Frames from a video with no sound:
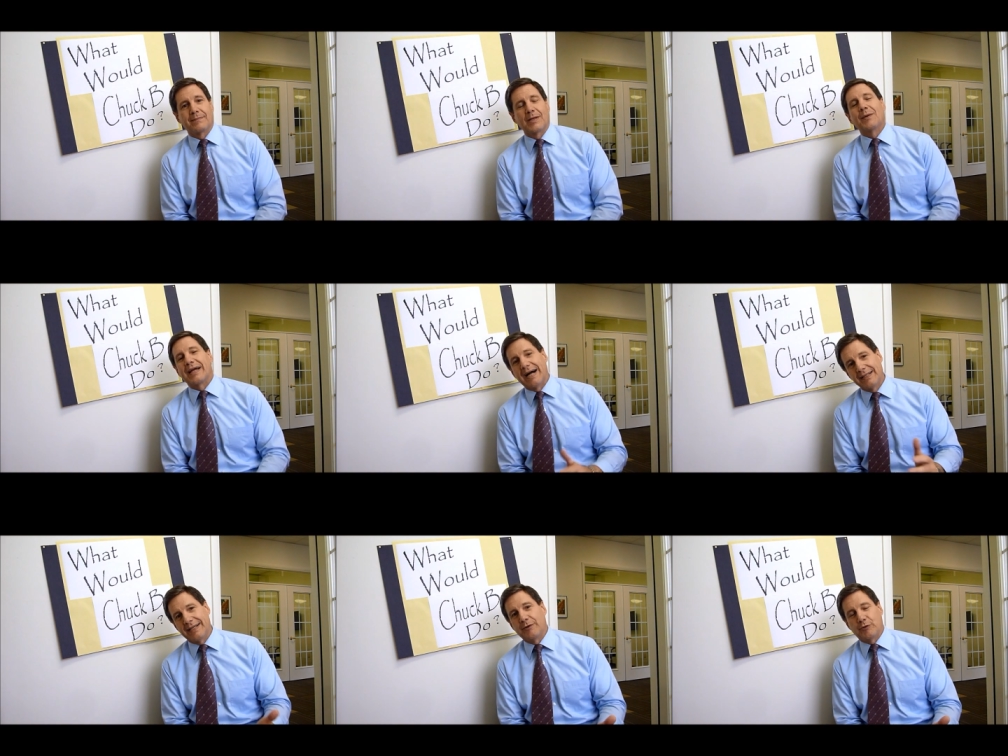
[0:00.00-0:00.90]
Okay,
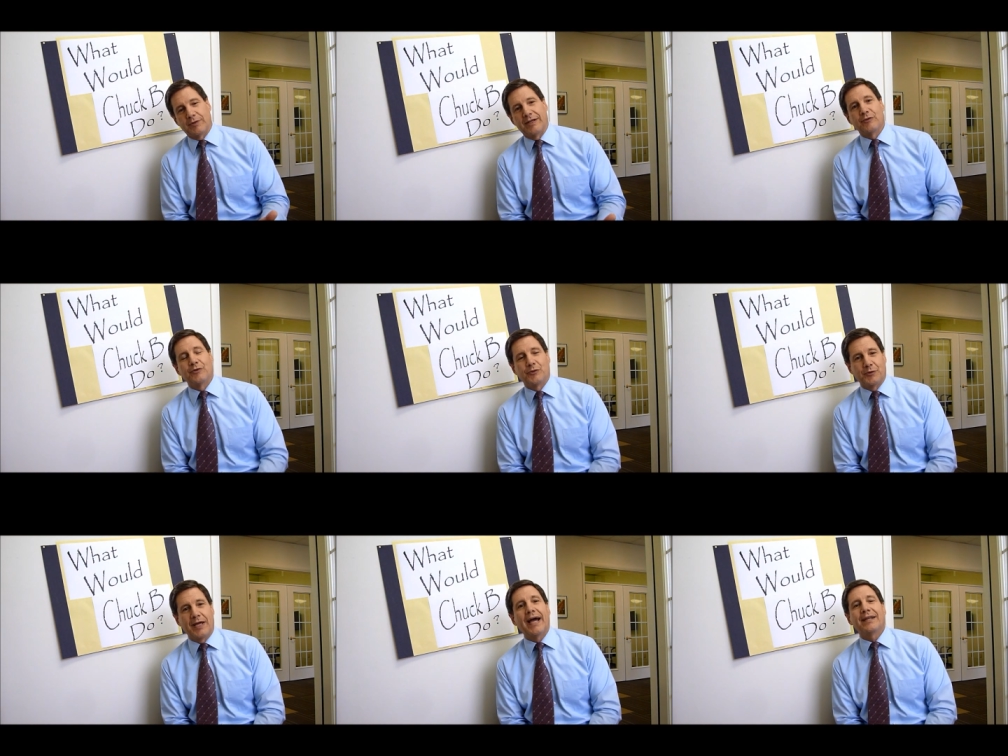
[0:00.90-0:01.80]
I'll answer that since
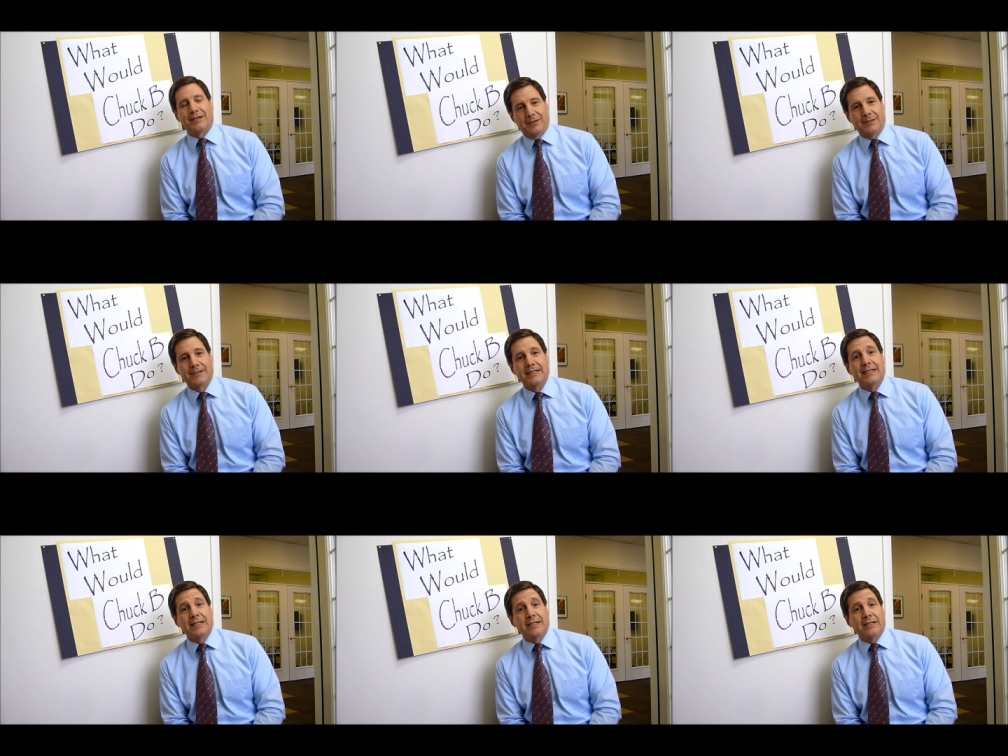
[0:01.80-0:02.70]
you're not here.
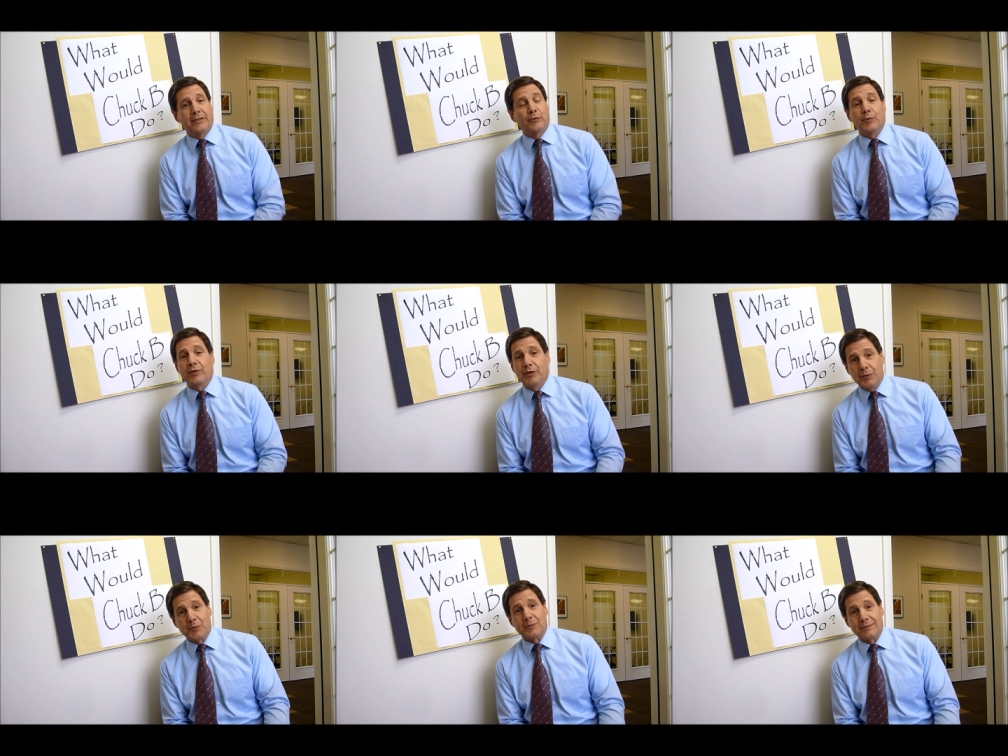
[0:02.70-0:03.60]
It's with
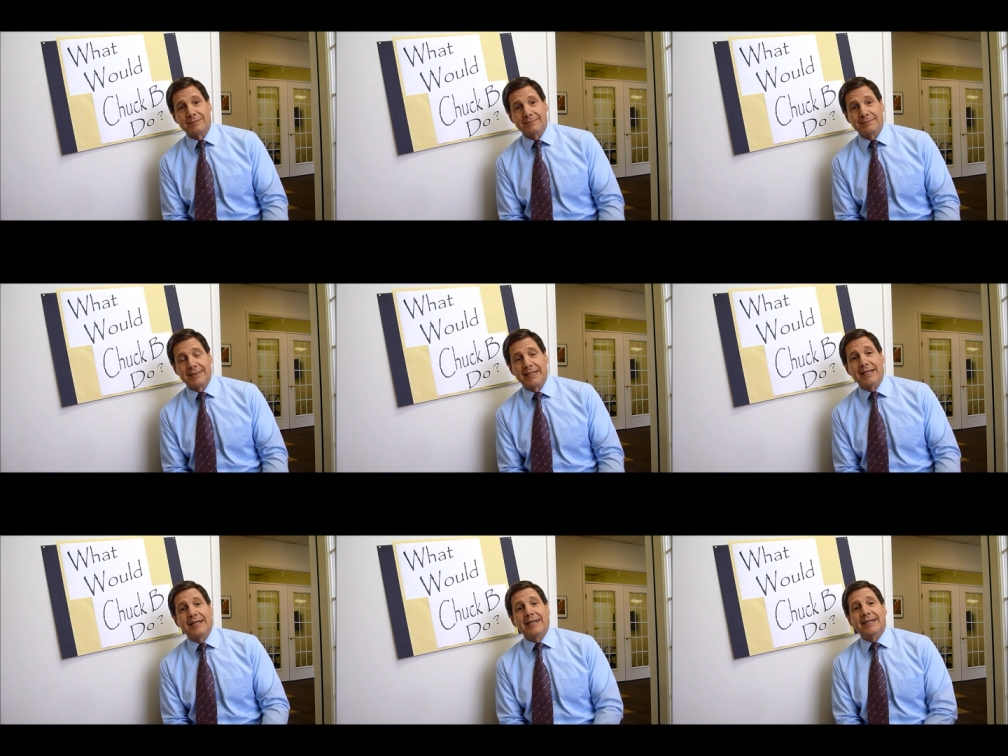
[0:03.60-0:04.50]
you
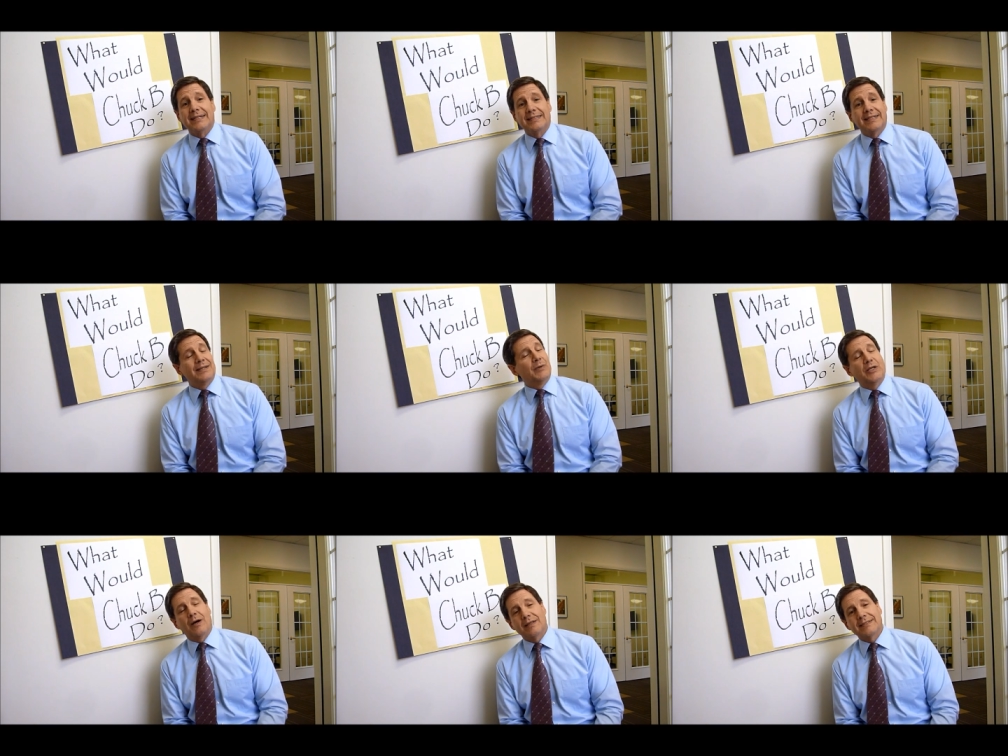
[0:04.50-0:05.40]
and we
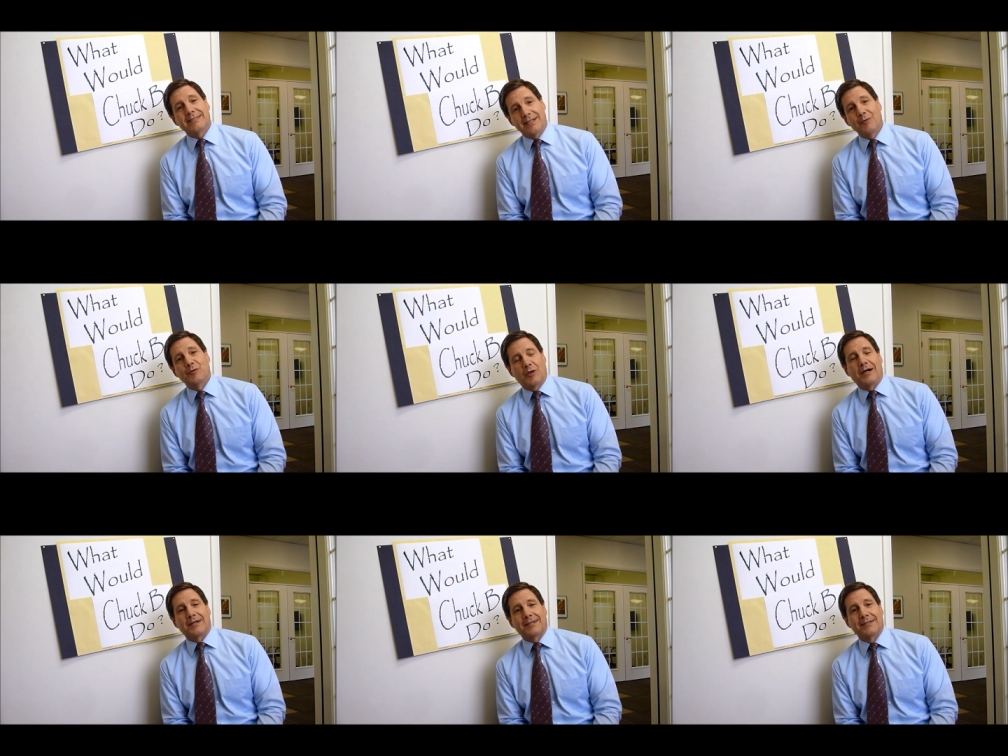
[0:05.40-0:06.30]
call it
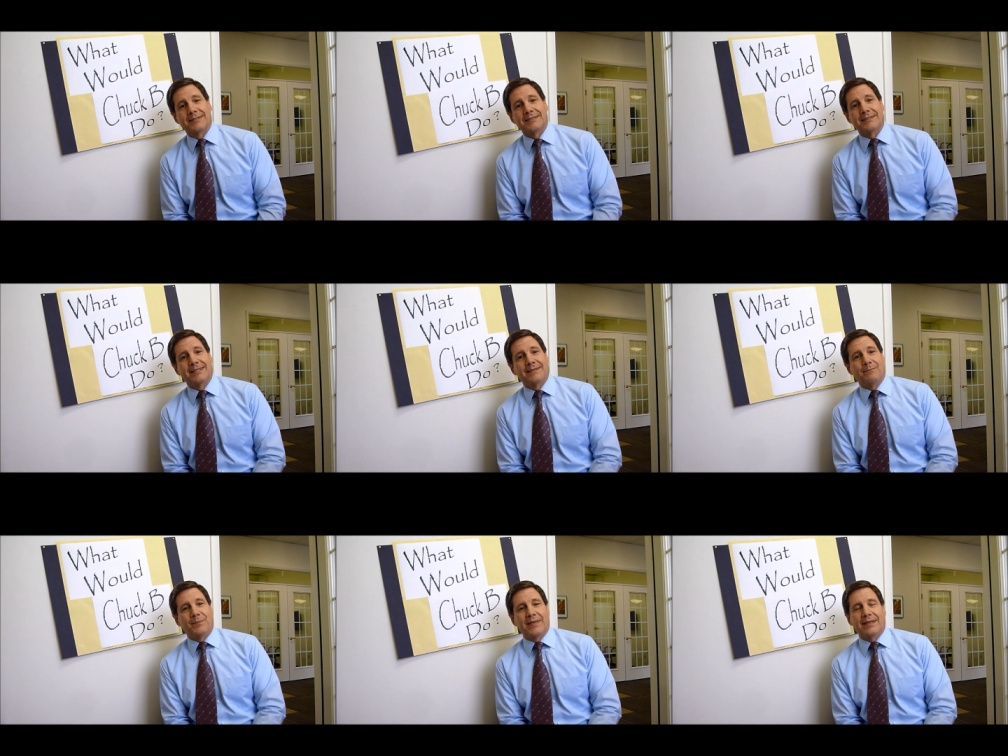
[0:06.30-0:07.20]
self-talk.
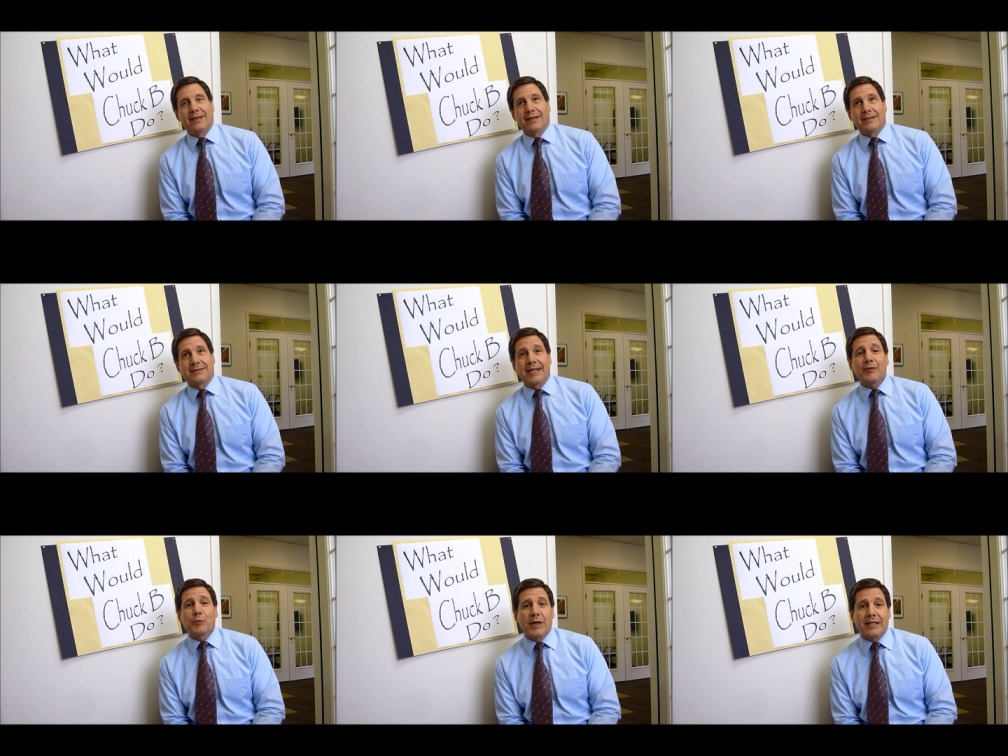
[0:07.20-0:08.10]

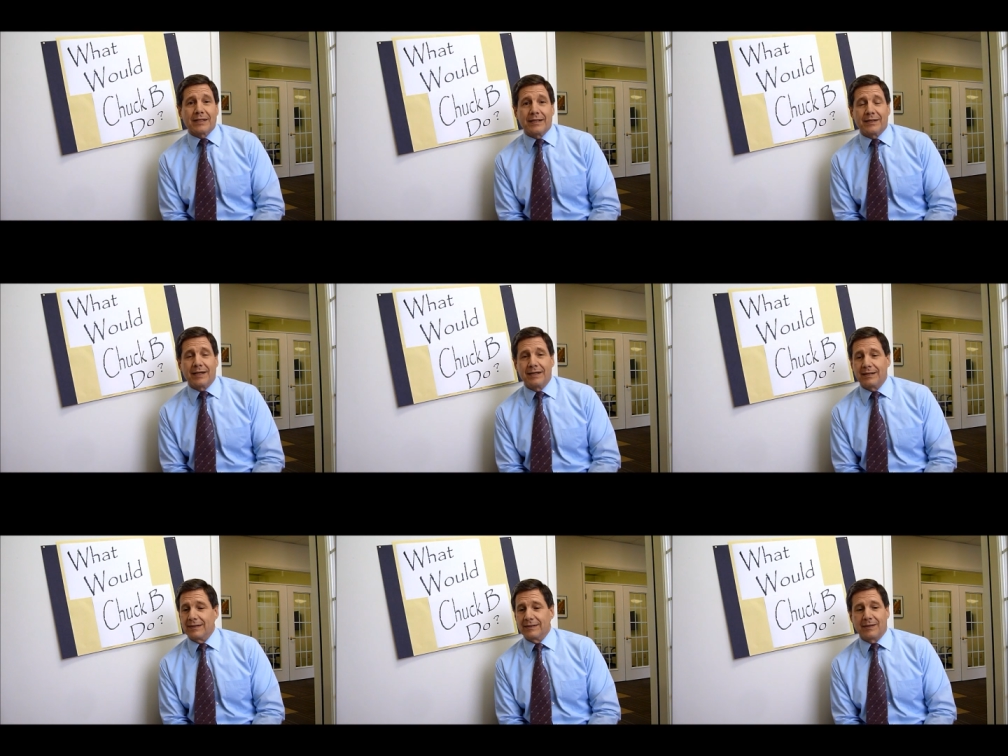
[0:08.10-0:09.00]
Dennis Waitley,
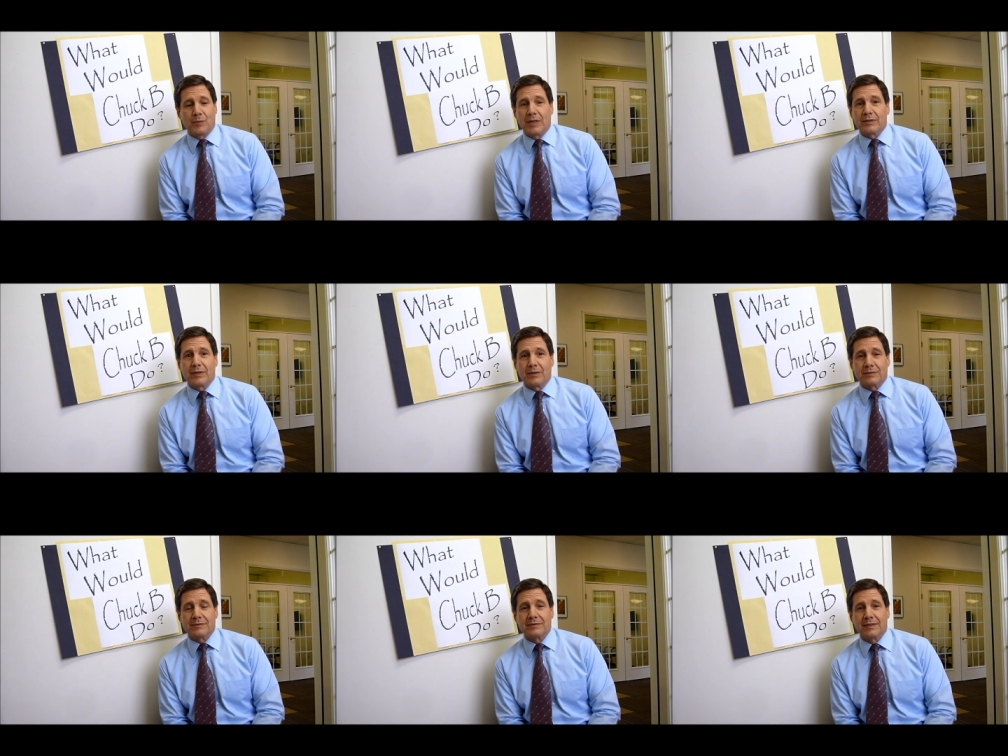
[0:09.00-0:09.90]
uh, a
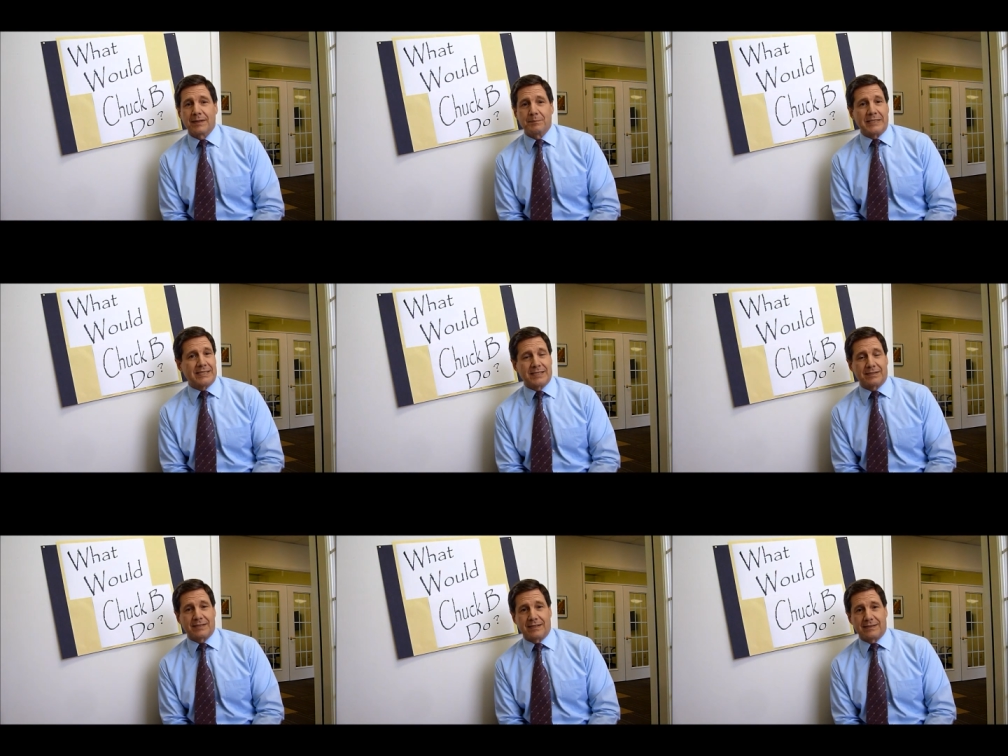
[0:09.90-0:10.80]
well-known
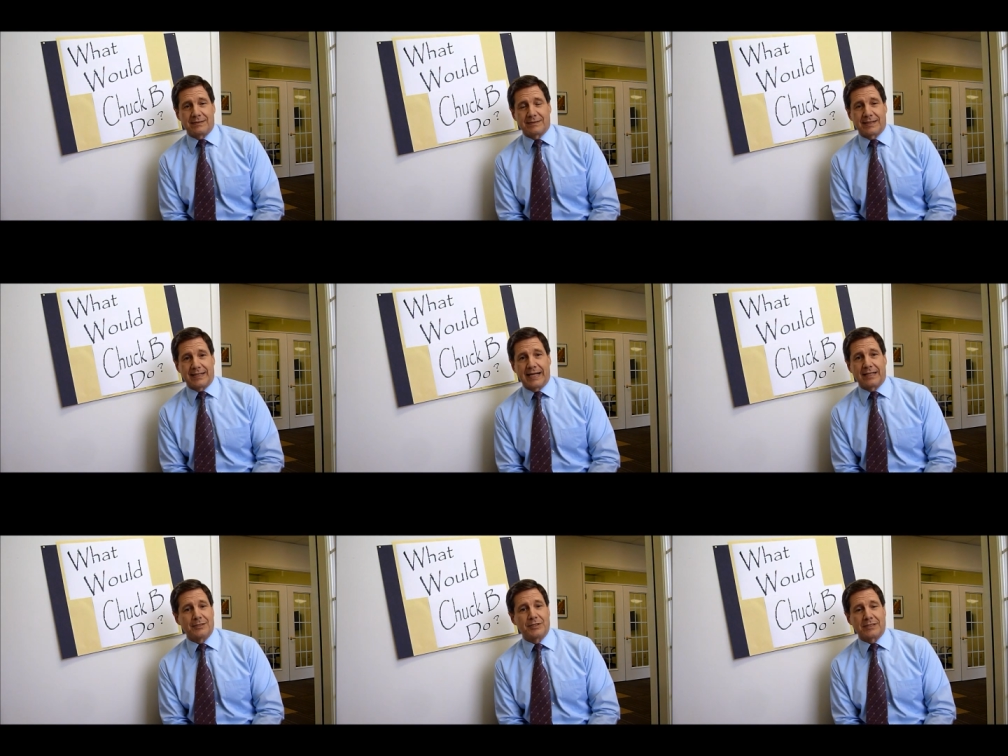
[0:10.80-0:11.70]
business uh,
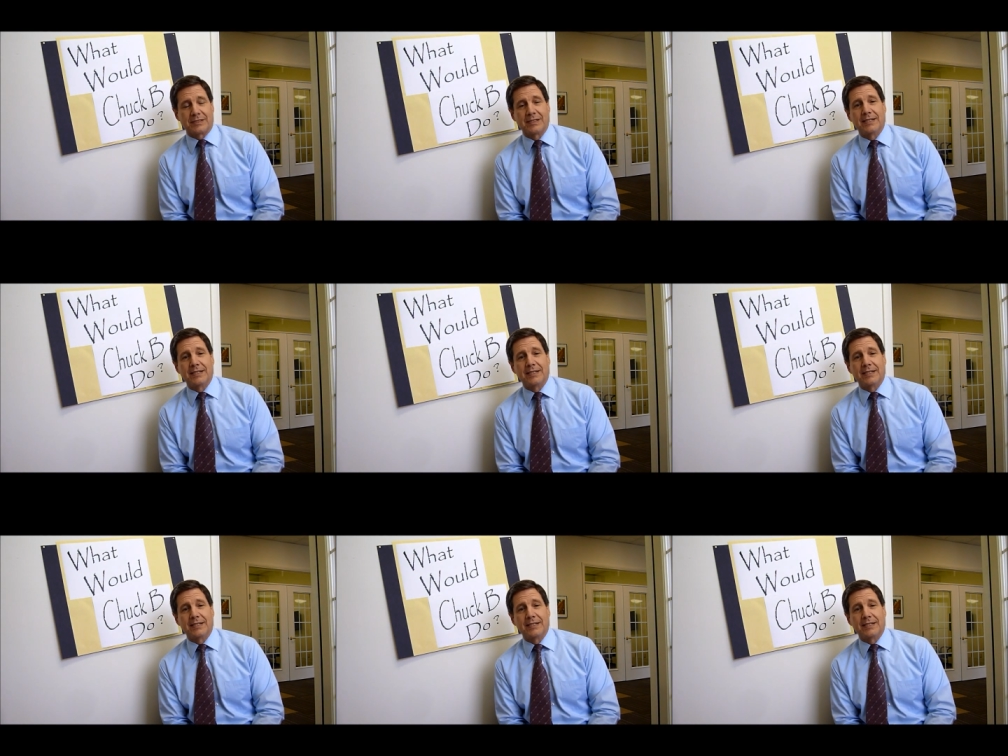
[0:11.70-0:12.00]
psychologist,